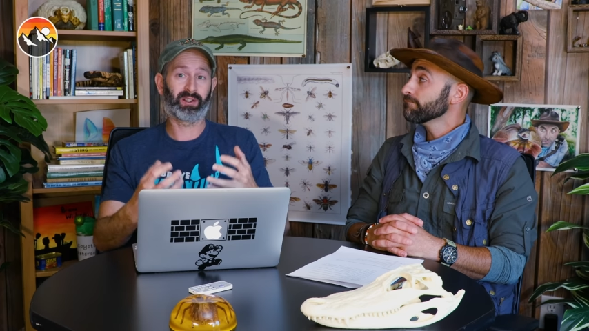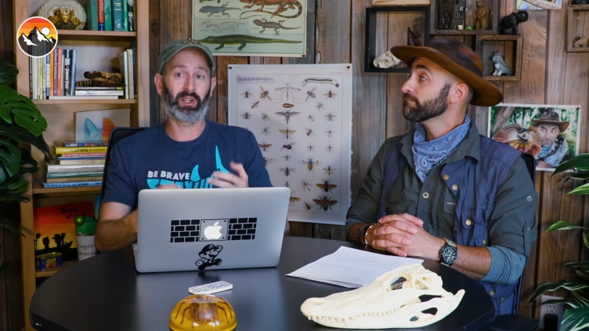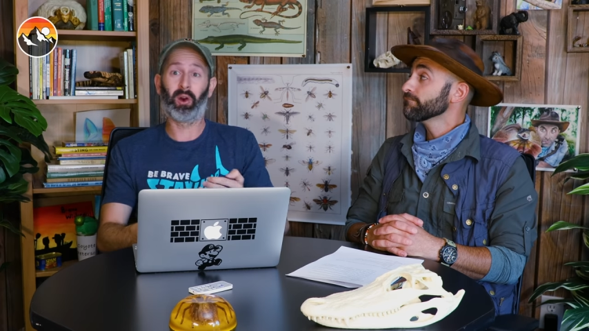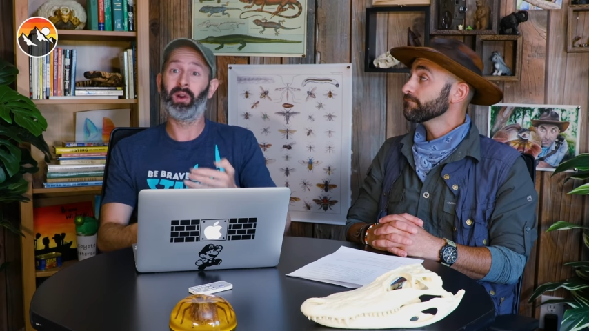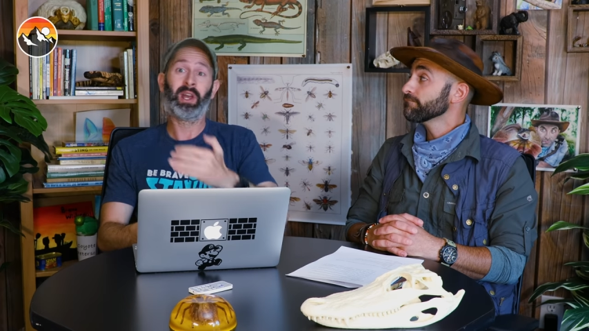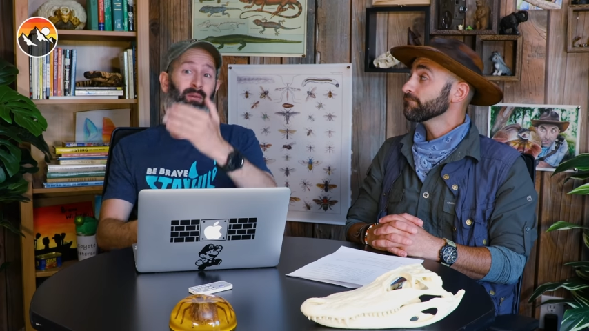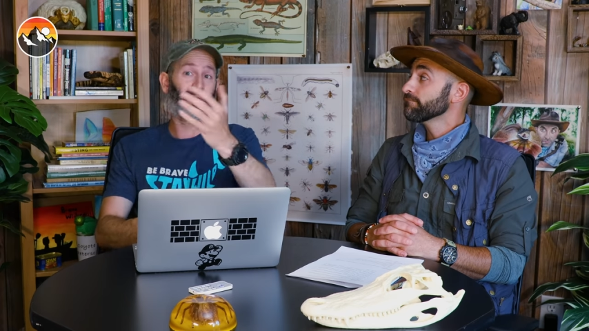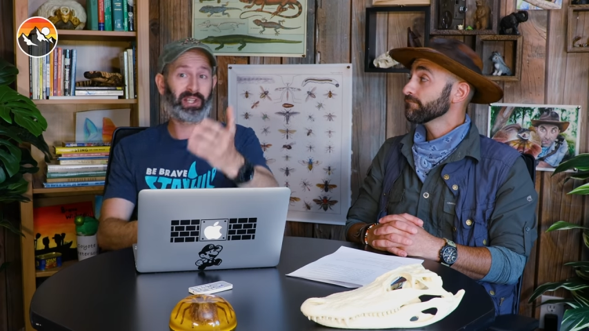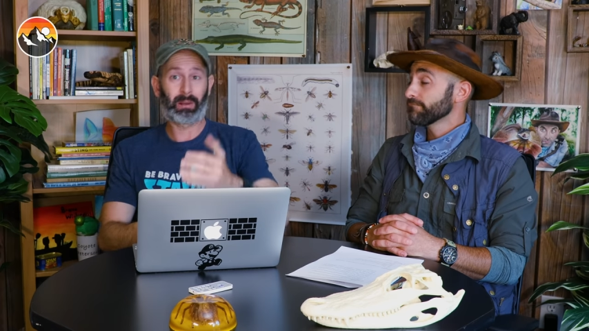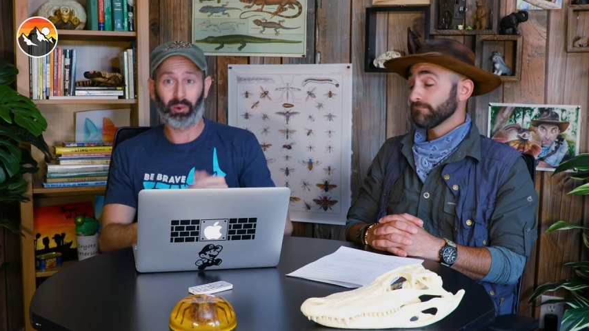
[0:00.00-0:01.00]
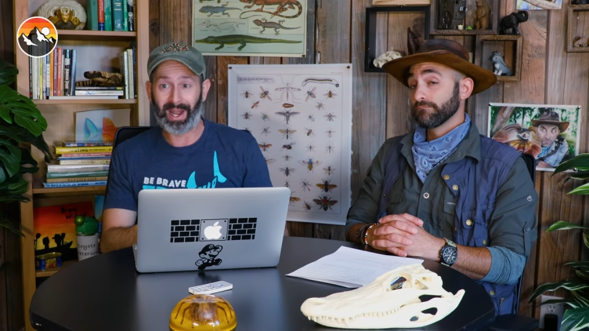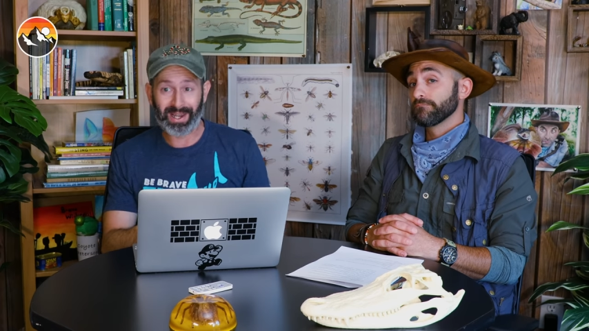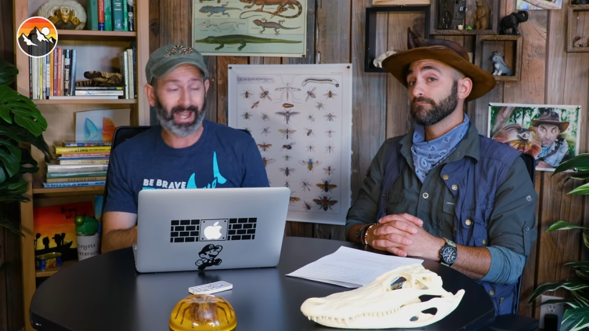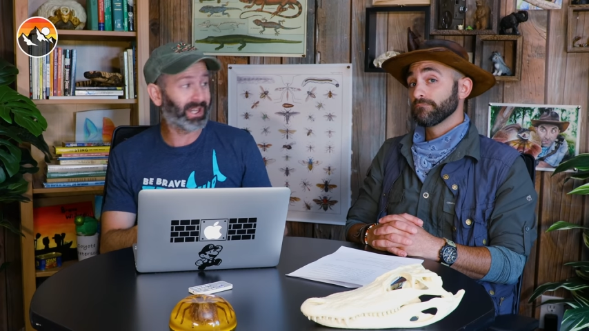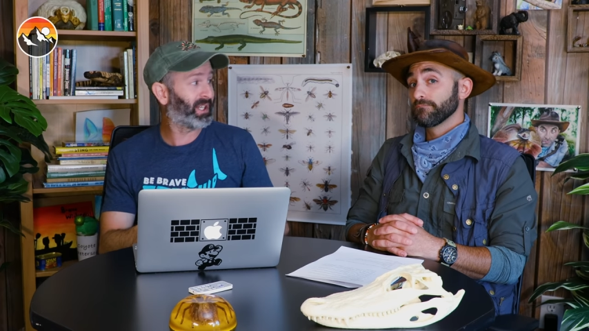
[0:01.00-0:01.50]
Speaker 1: So, for example, at
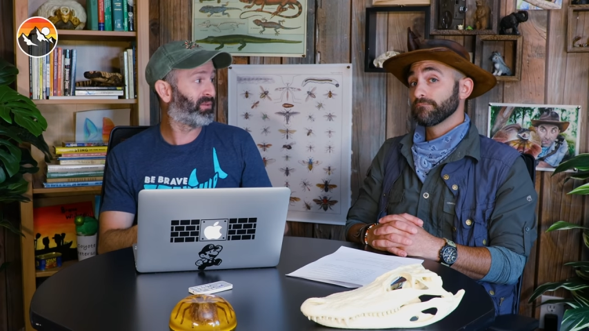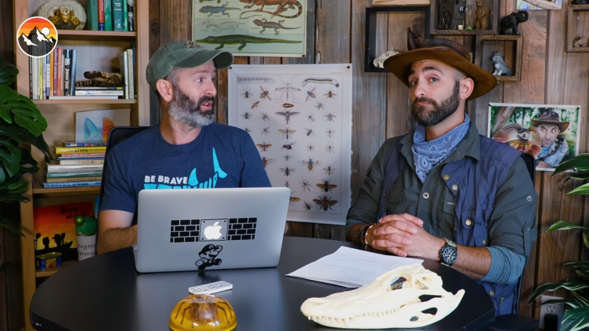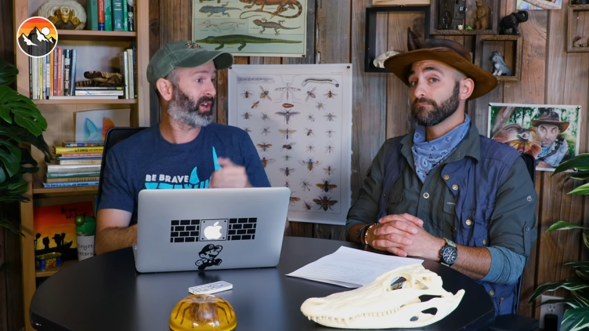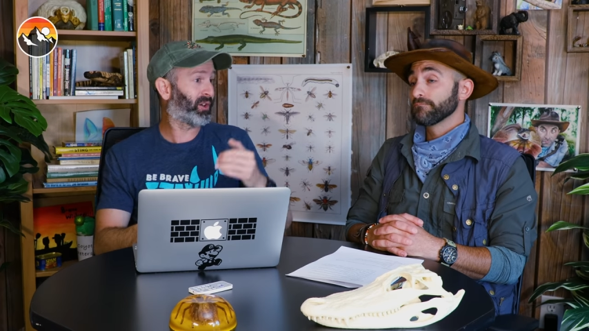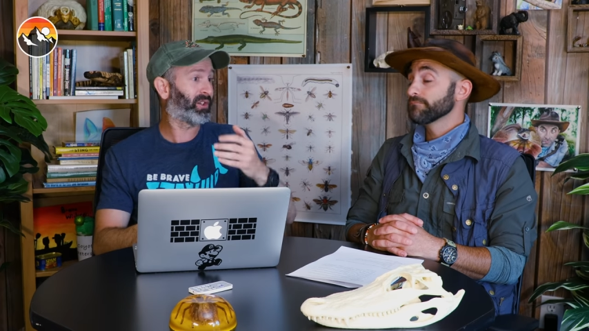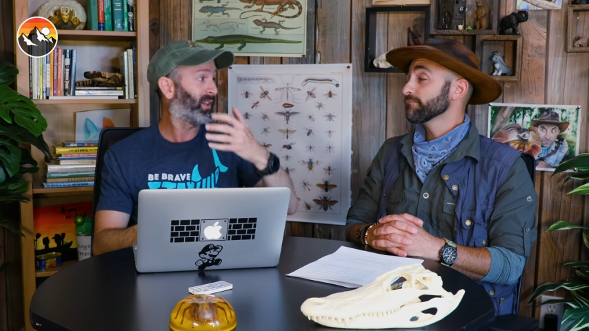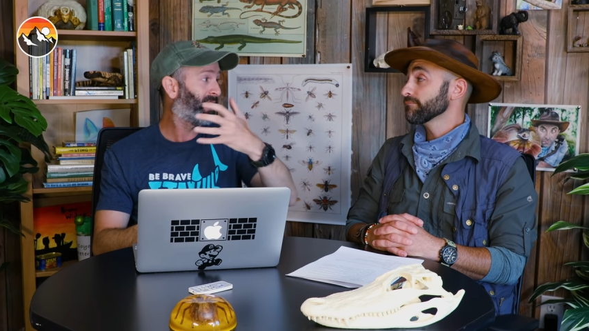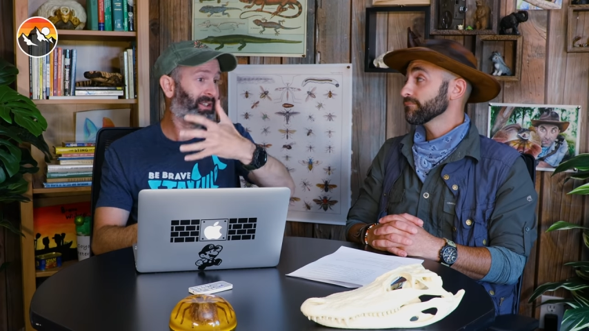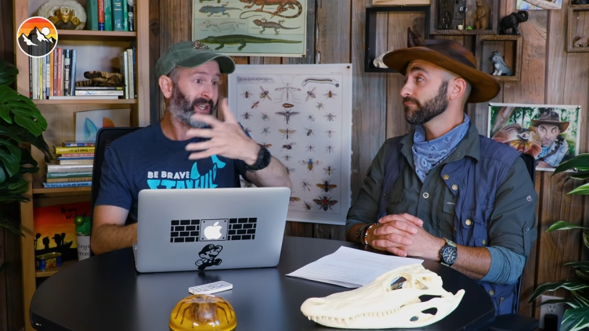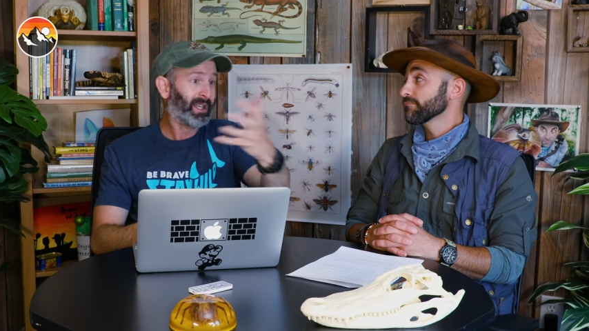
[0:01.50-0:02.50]
night, if you've ever like